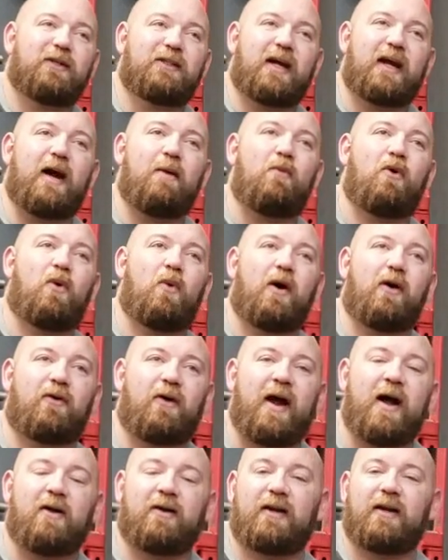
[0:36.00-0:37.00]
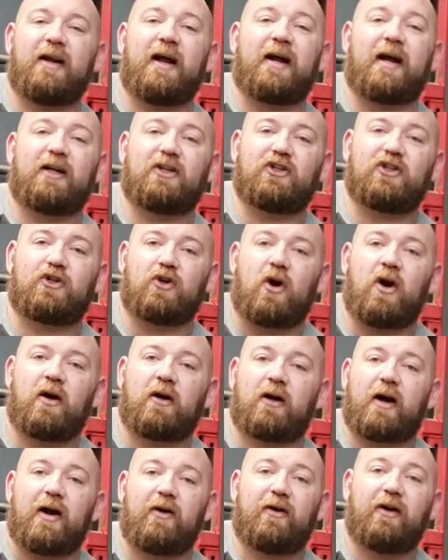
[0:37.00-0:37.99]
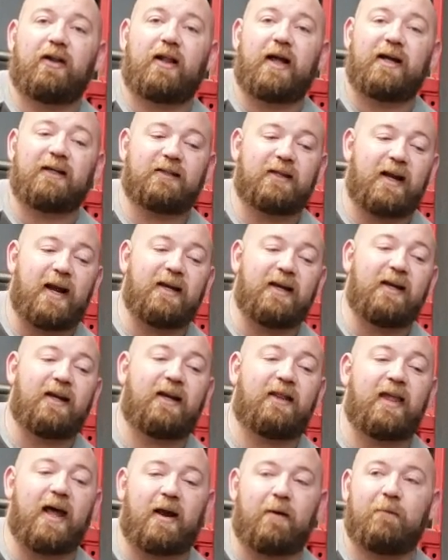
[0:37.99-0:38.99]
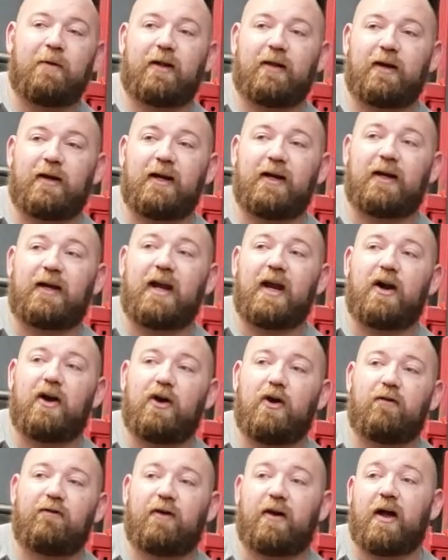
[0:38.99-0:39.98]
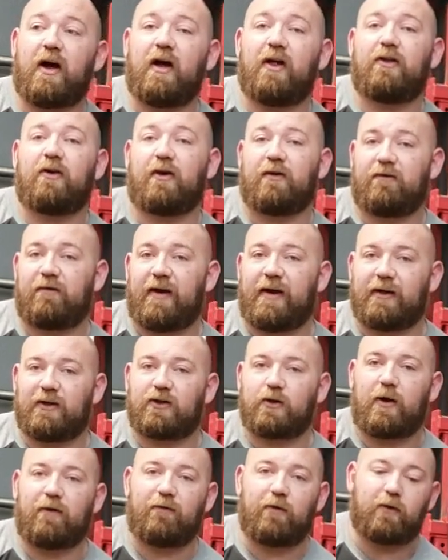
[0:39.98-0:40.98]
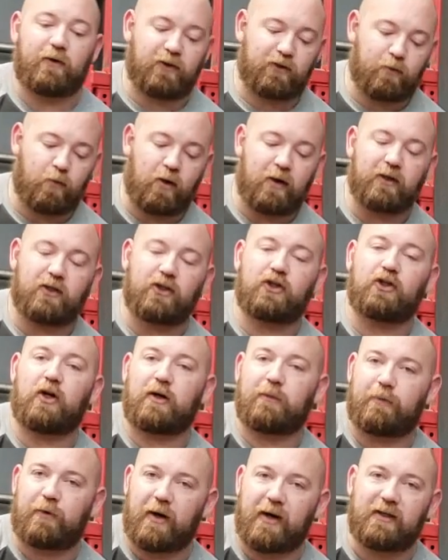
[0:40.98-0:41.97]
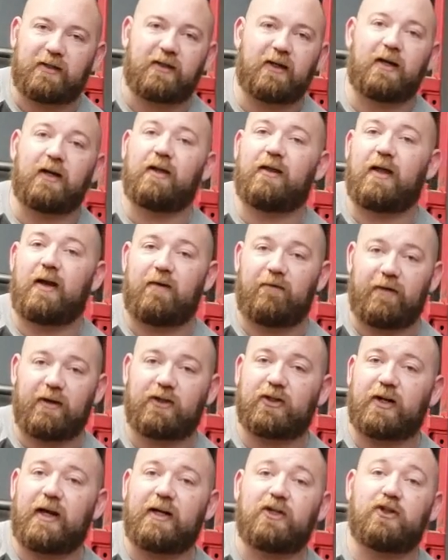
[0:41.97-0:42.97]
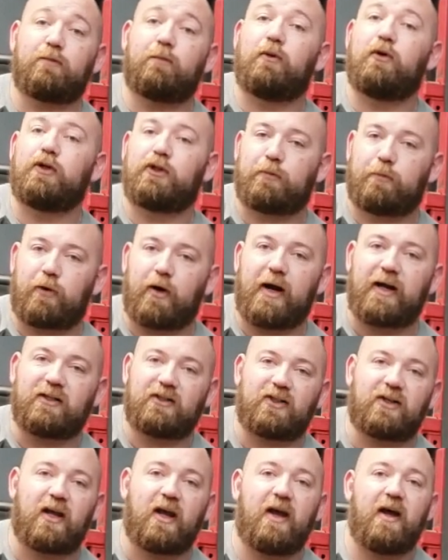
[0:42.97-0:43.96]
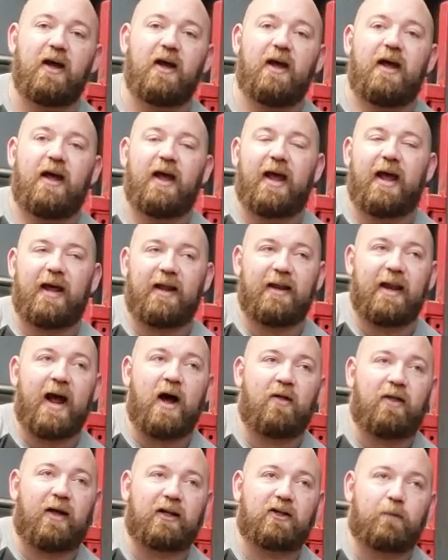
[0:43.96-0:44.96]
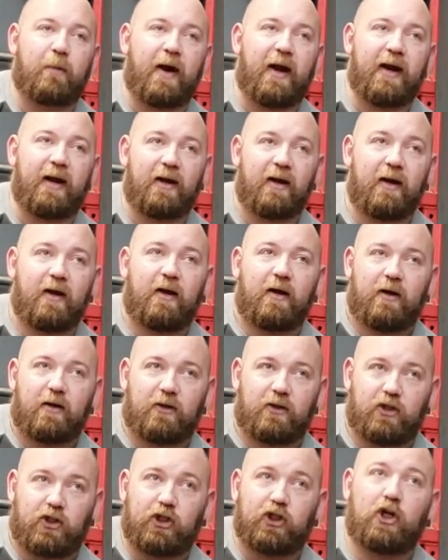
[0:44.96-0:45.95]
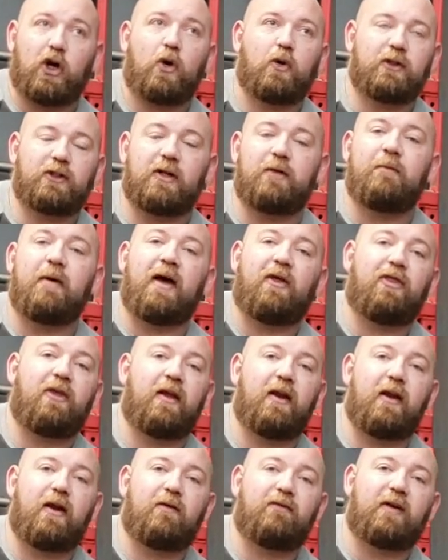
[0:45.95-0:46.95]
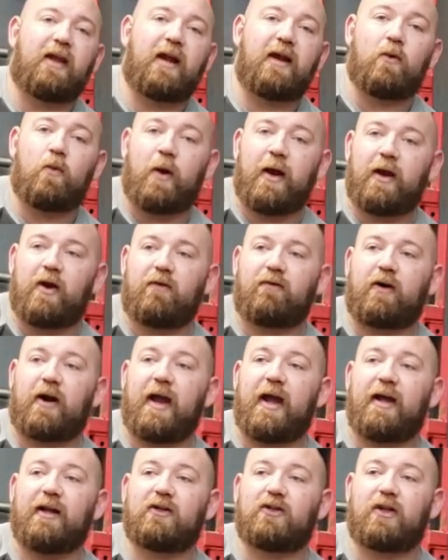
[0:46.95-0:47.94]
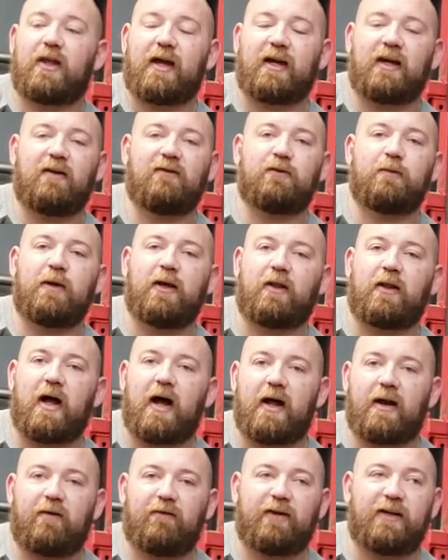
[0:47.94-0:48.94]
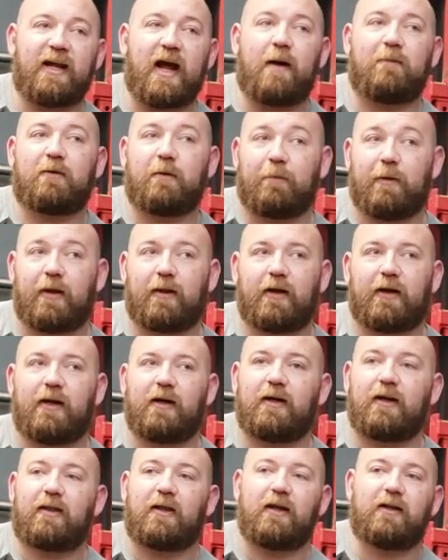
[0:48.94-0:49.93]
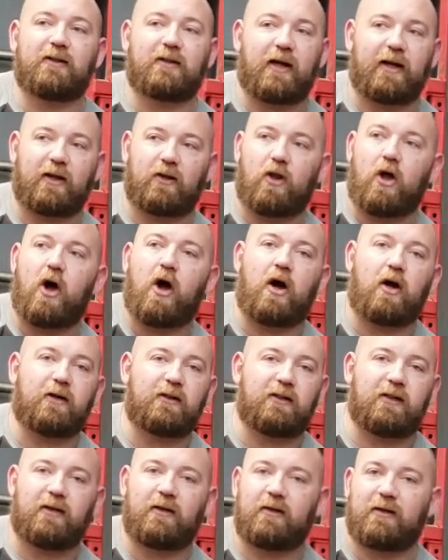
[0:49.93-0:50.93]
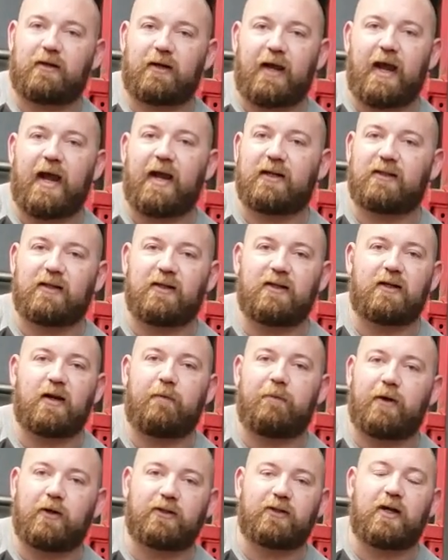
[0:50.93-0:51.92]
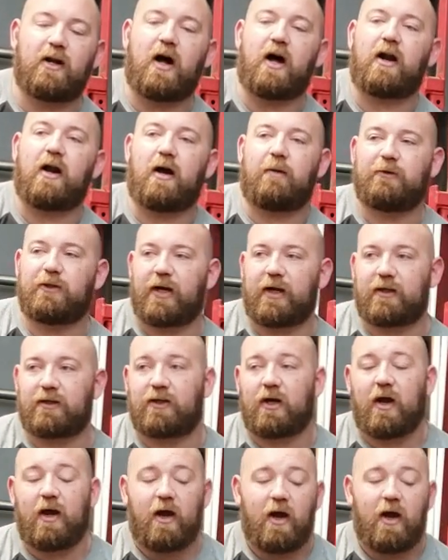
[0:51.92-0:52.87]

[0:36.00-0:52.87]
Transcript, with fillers: as I got more well-rounded and I got stronger, I realized that I needed that ability to carry over to other events. So I focused more on strict pressing, and then eventually I just push pressed. And now that's my chosen method of getting weight overhead. So that gives me a lot of adaptability to things like logs and kegs and dumbbells and odd objects.